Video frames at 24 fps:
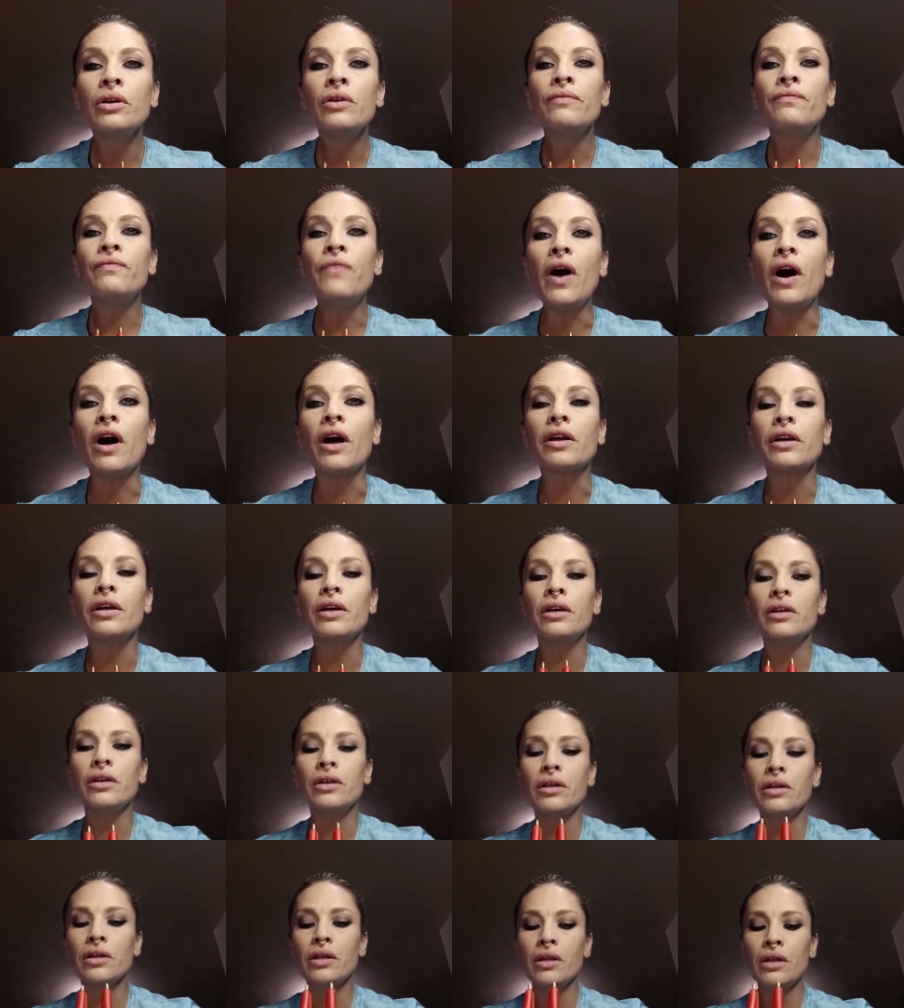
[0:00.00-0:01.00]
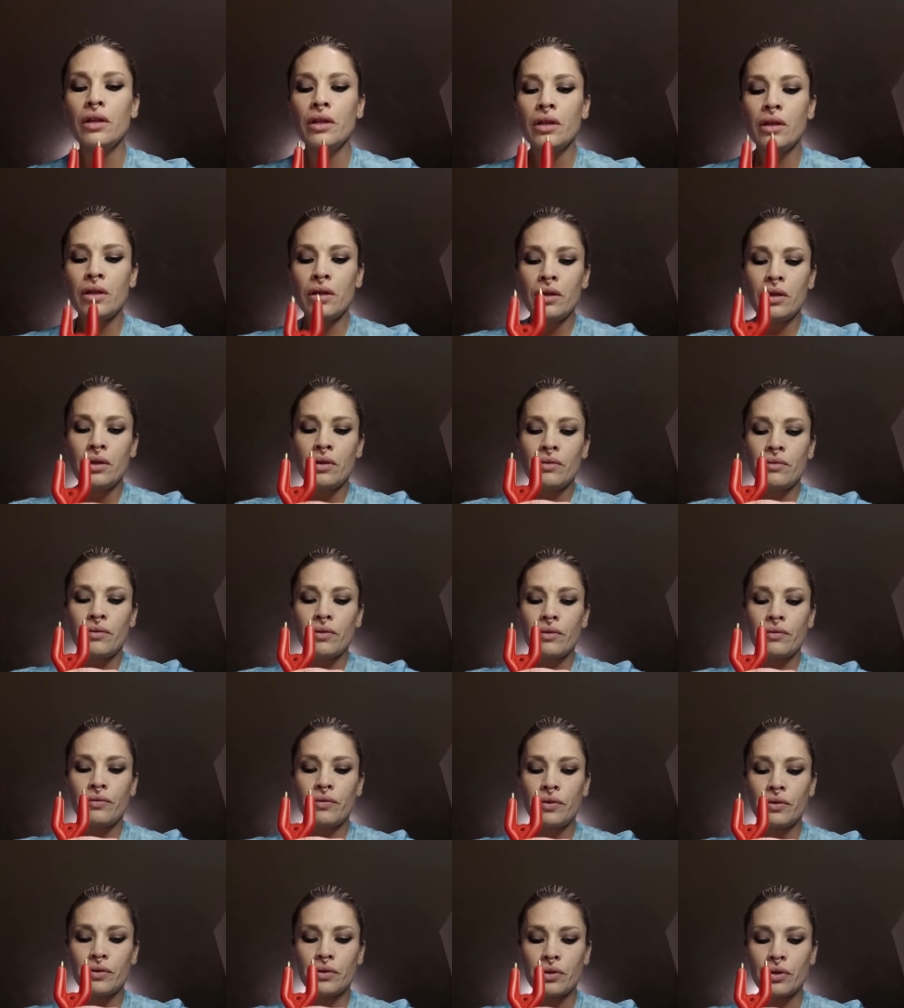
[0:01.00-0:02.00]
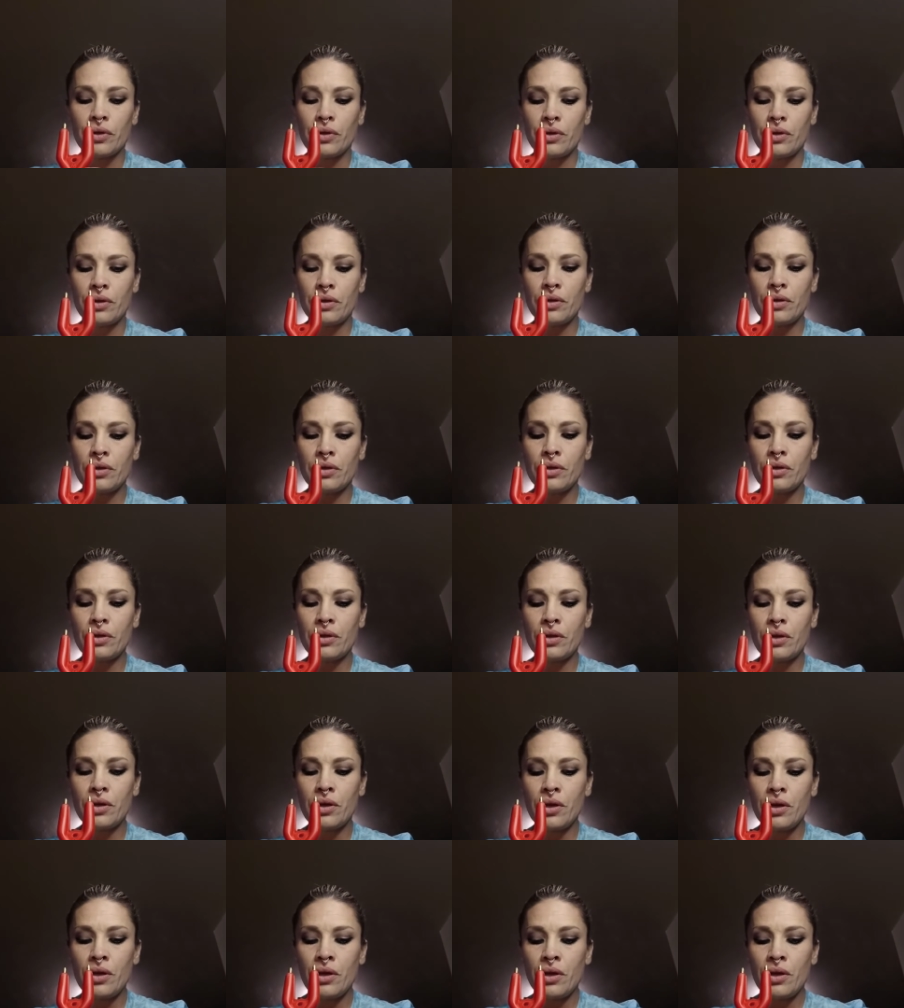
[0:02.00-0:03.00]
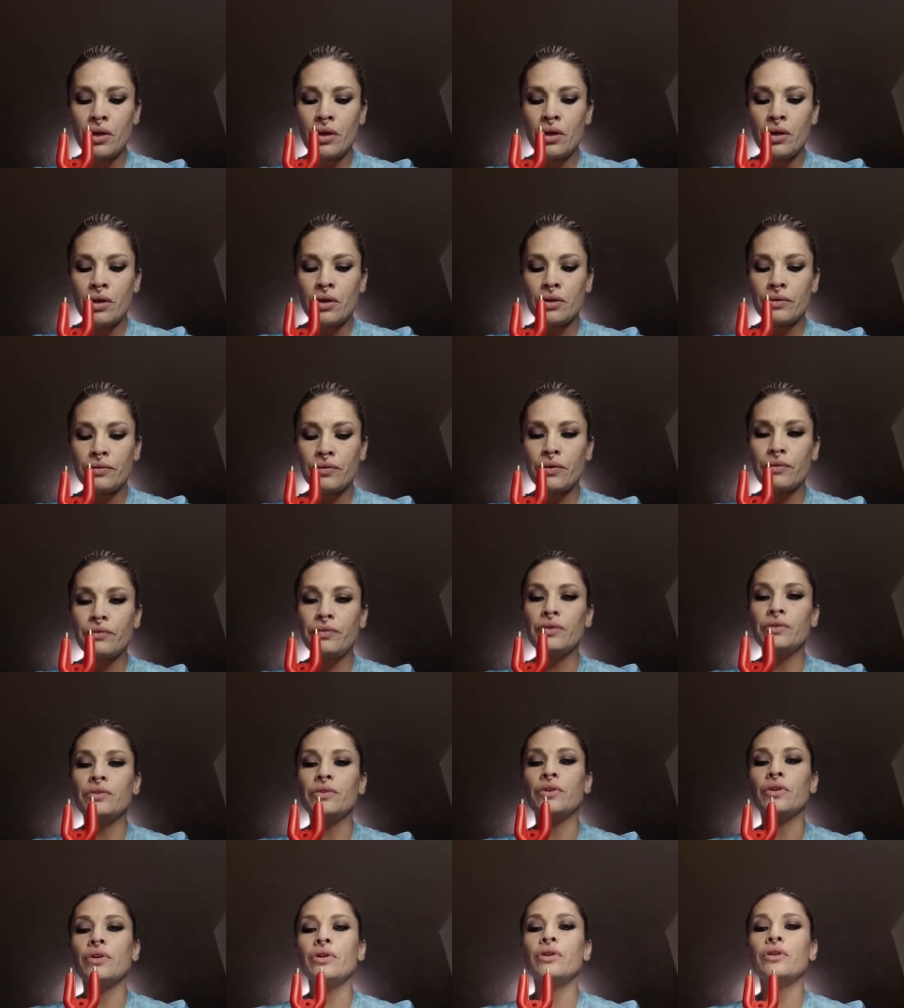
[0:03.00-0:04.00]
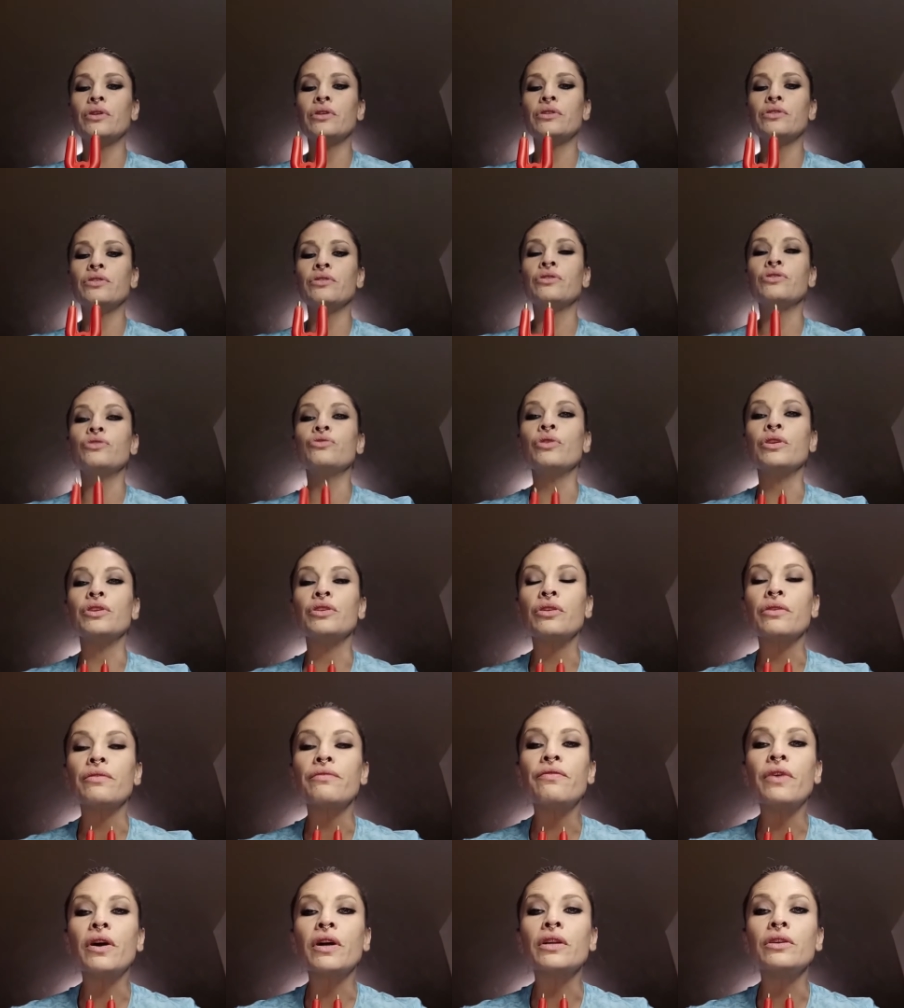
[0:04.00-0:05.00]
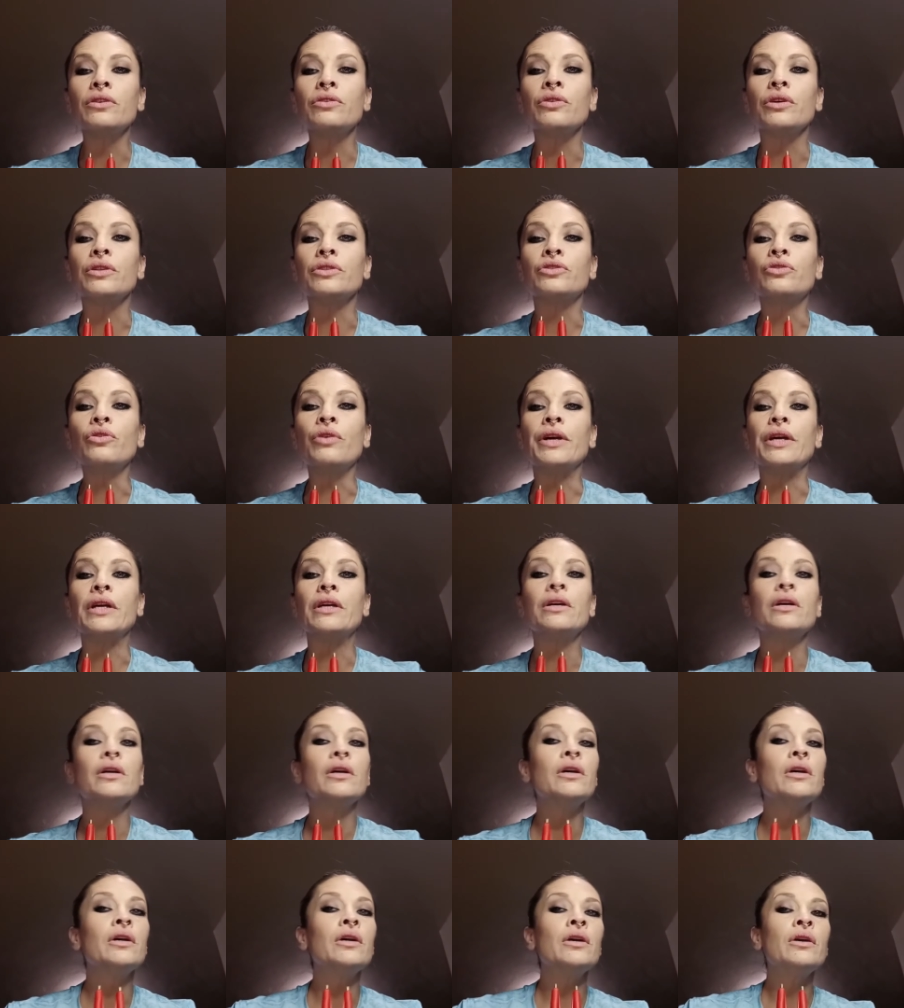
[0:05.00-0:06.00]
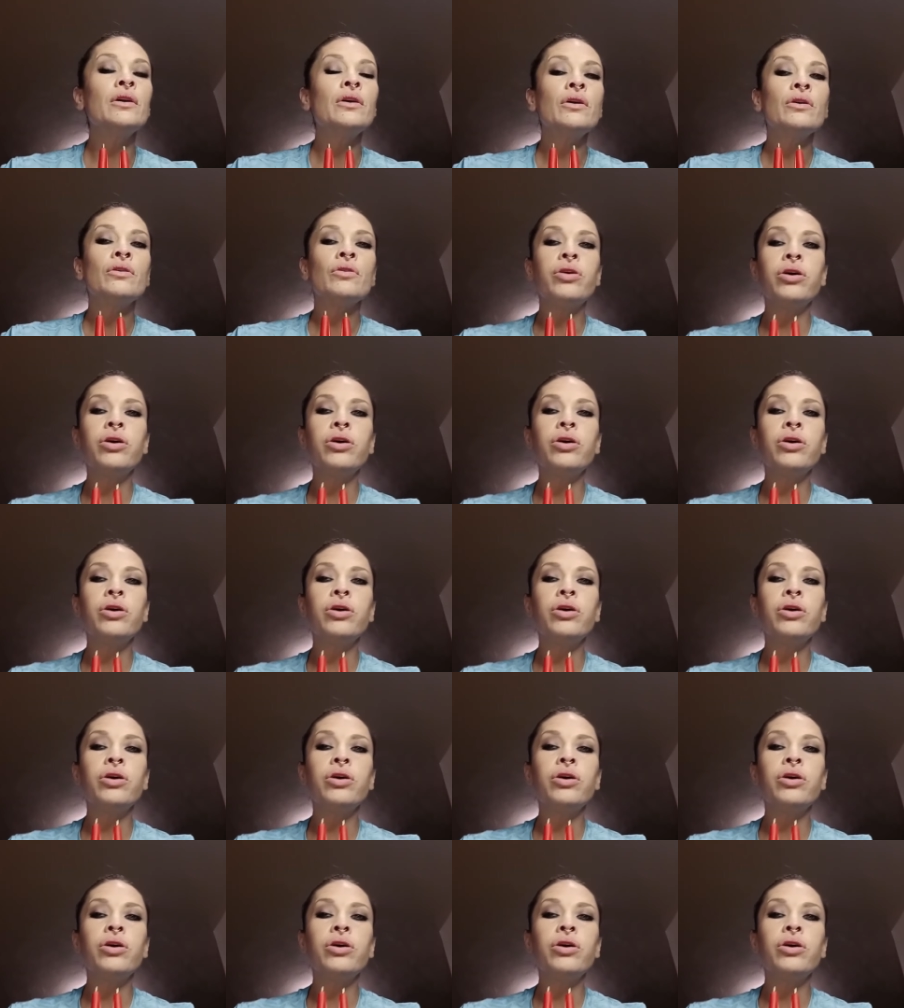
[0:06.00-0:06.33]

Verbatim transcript: Fuck! For the future. It's for the future. You can do it. You can fucking do it. Do it!